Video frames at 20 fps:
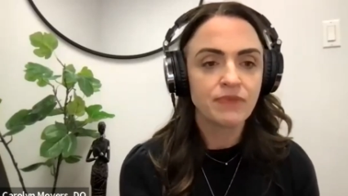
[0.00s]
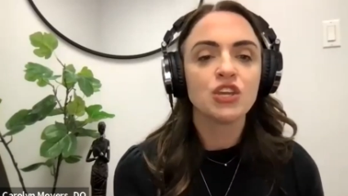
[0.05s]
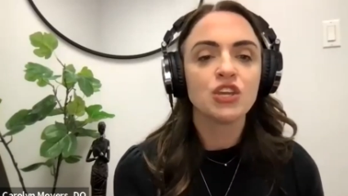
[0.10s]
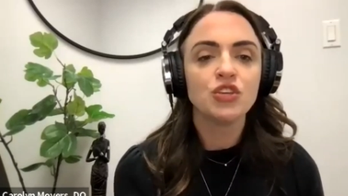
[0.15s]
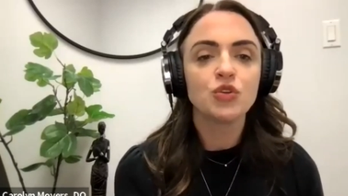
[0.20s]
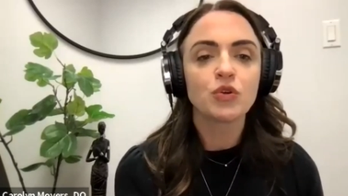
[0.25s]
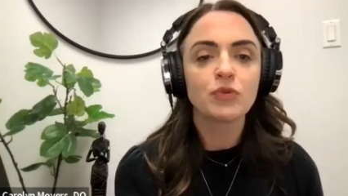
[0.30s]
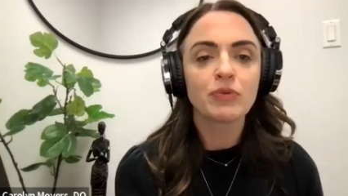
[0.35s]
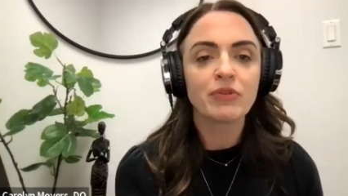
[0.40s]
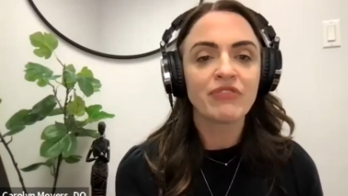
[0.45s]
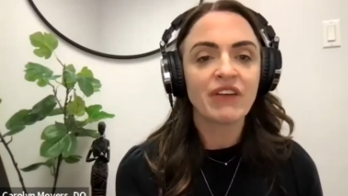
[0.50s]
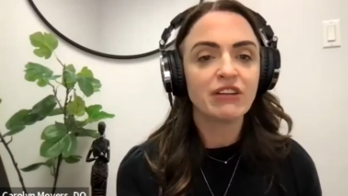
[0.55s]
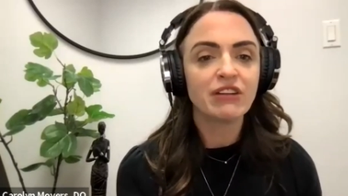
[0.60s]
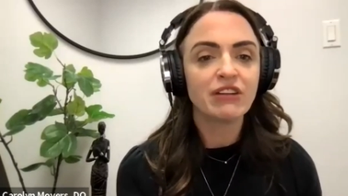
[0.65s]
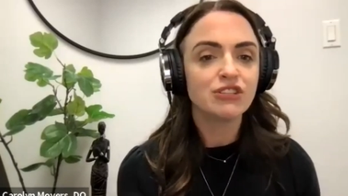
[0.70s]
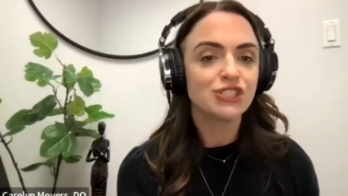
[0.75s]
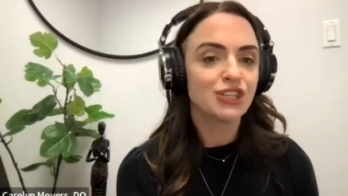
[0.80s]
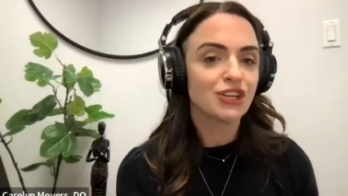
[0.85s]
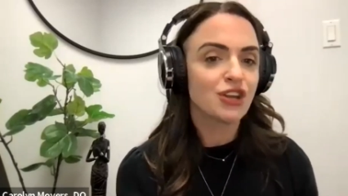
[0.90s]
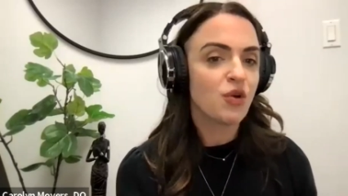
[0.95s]
Your provider
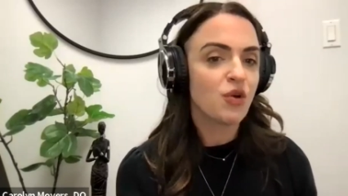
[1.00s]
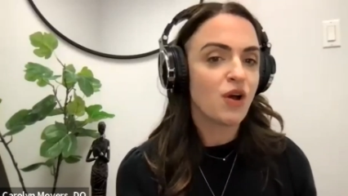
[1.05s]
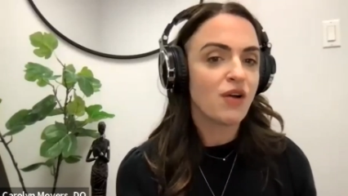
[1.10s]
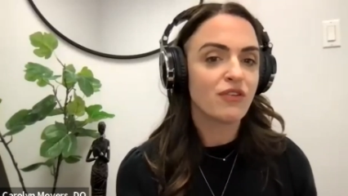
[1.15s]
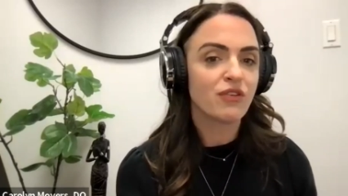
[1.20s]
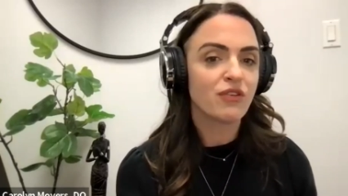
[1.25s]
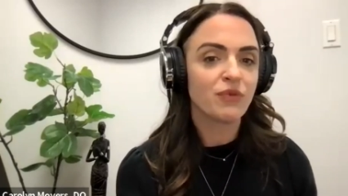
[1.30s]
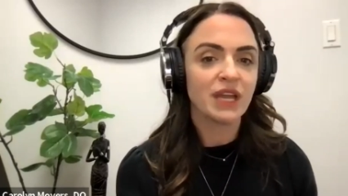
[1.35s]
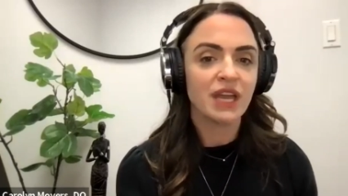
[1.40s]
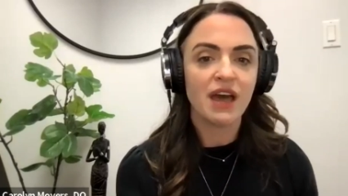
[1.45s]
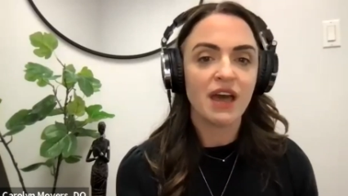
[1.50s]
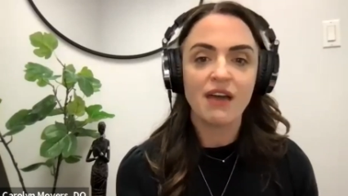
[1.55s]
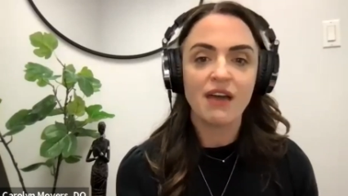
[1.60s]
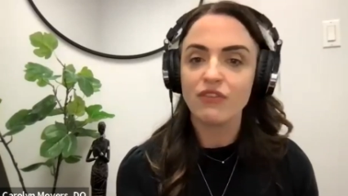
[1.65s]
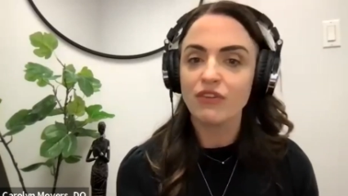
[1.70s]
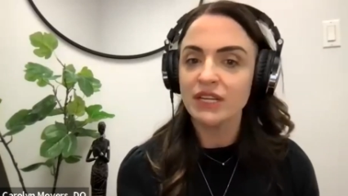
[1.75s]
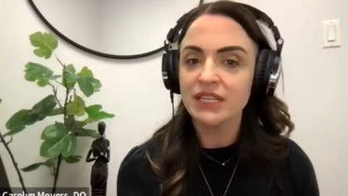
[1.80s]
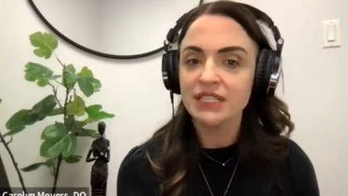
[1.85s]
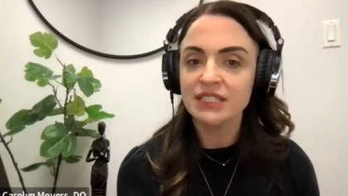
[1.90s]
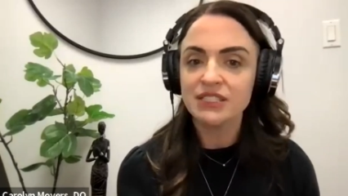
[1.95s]
should go over
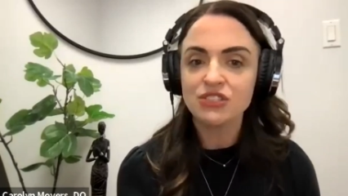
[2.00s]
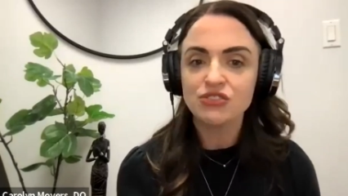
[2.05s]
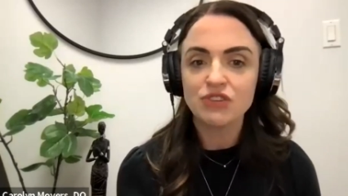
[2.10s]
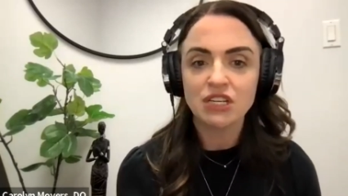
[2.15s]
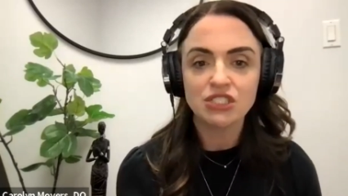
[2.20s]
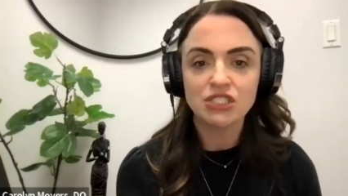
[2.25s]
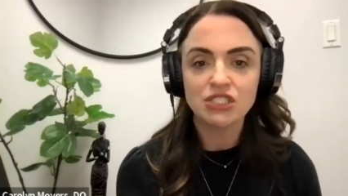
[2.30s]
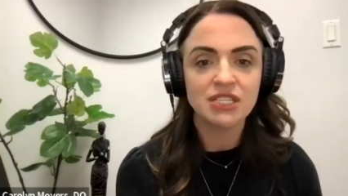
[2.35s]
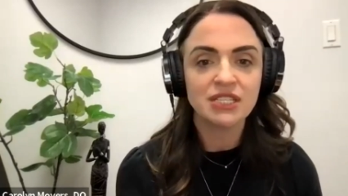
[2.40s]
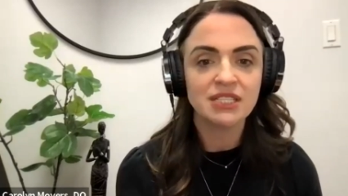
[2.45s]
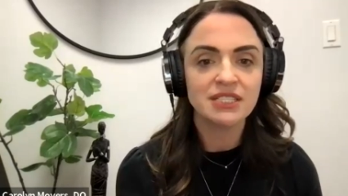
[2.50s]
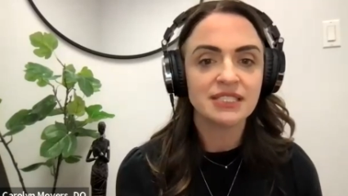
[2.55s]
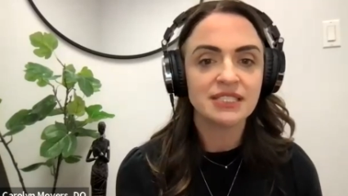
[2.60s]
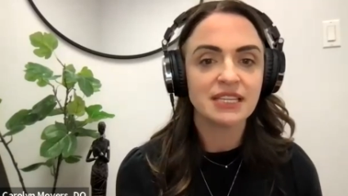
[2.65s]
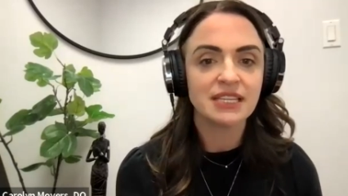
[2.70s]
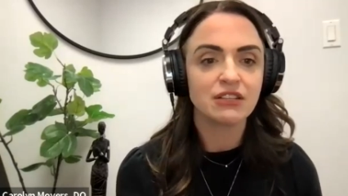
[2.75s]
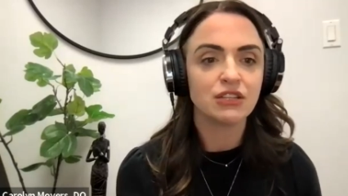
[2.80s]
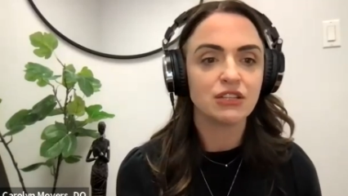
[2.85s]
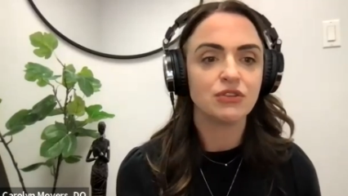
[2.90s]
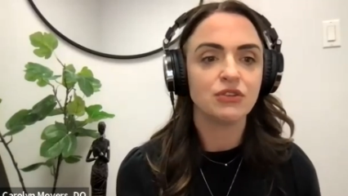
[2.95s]
recovery instructions,
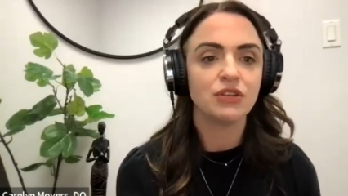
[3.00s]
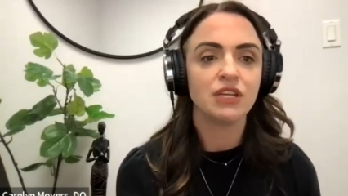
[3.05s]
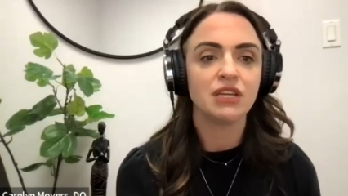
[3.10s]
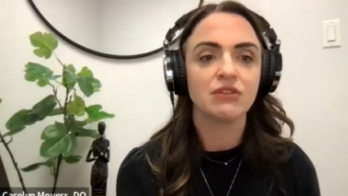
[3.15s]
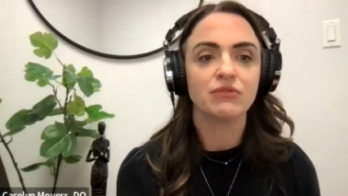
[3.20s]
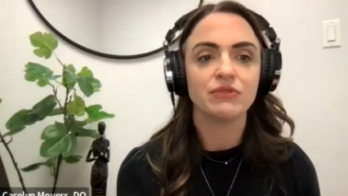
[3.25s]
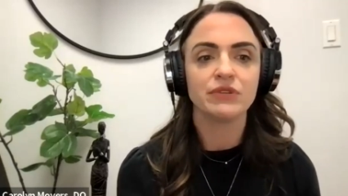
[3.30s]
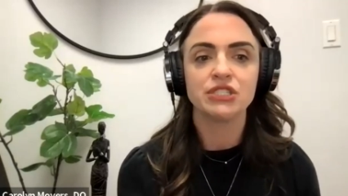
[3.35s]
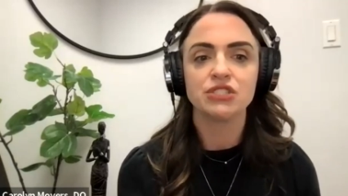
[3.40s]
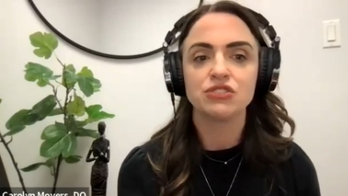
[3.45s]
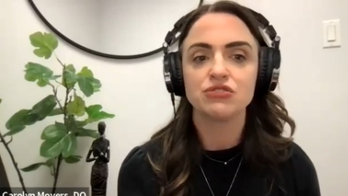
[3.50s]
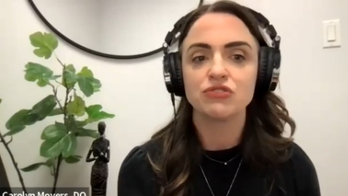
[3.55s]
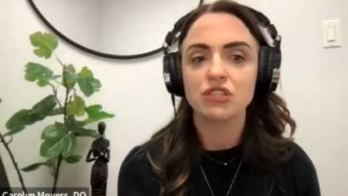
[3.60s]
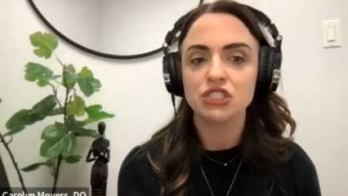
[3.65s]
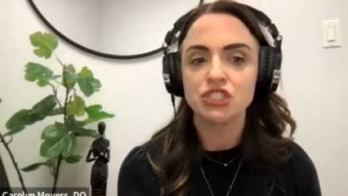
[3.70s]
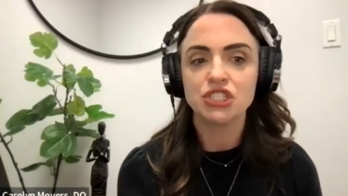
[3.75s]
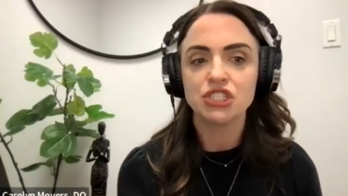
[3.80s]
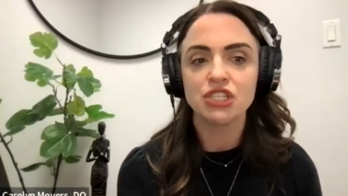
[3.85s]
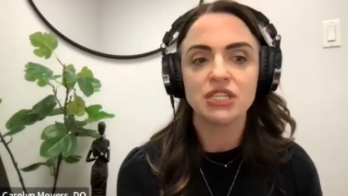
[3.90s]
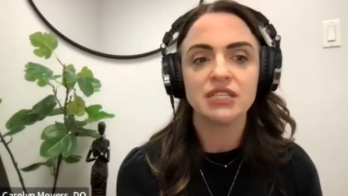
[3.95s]
including
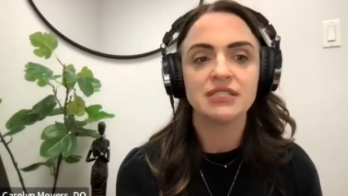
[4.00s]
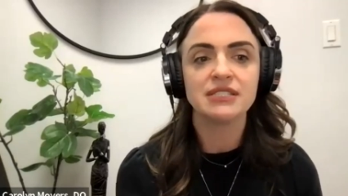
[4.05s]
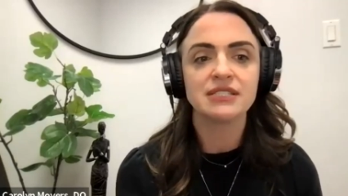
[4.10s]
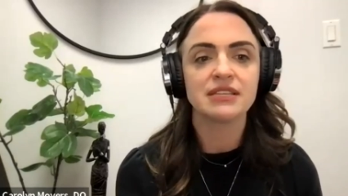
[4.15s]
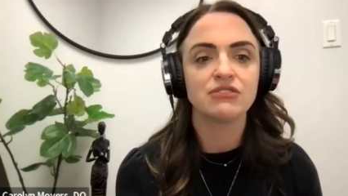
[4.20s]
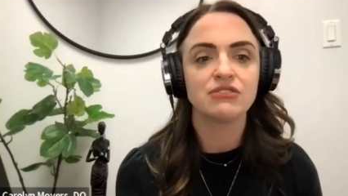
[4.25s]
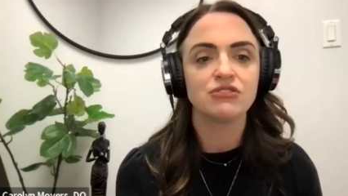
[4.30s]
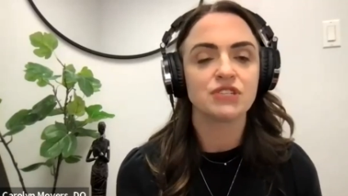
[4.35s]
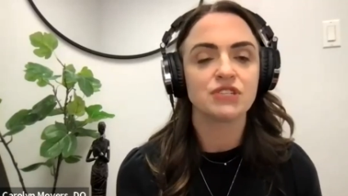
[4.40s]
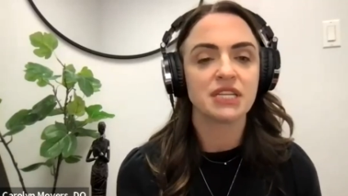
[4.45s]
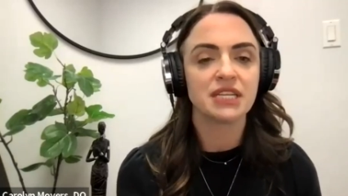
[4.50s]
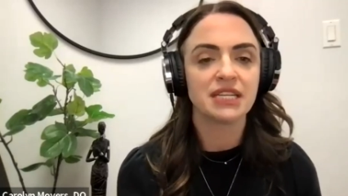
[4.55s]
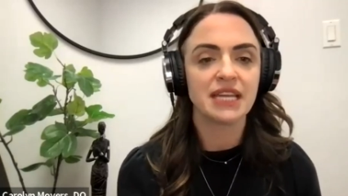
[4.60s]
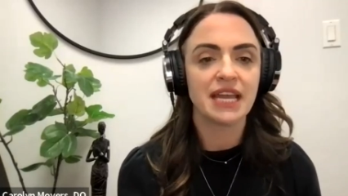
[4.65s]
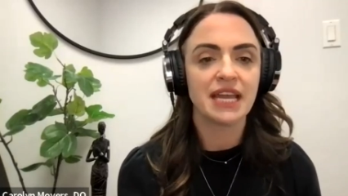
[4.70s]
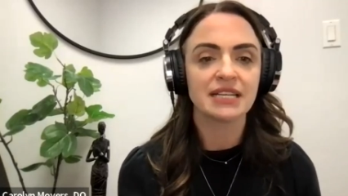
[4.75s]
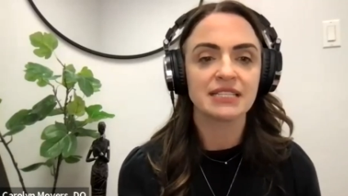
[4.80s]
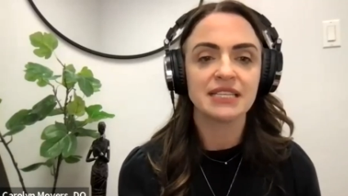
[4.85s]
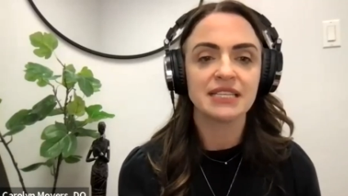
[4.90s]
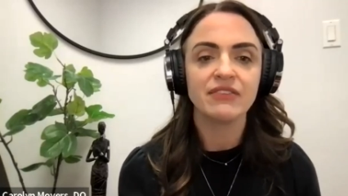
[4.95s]
restrictions on your
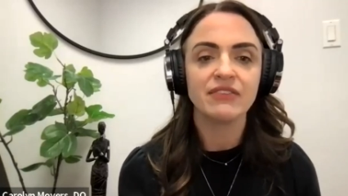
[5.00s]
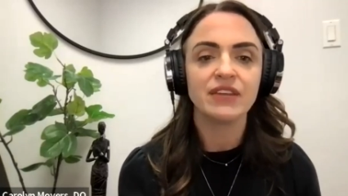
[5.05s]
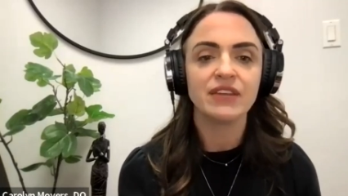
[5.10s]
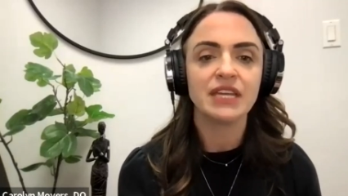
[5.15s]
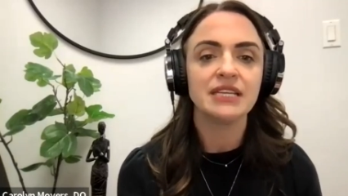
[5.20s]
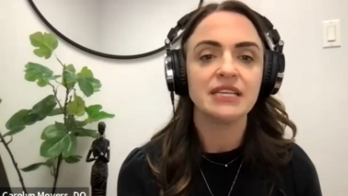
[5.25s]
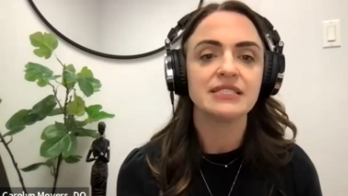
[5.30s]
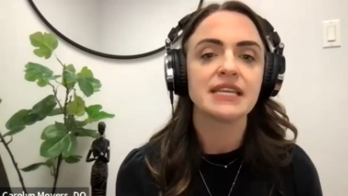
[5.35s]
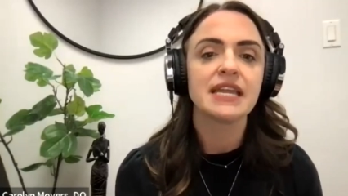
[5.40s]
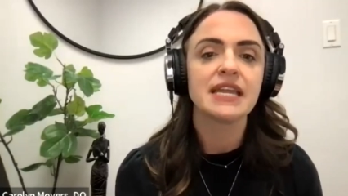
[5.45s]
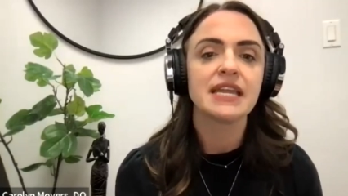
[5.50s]
day-to-day activities.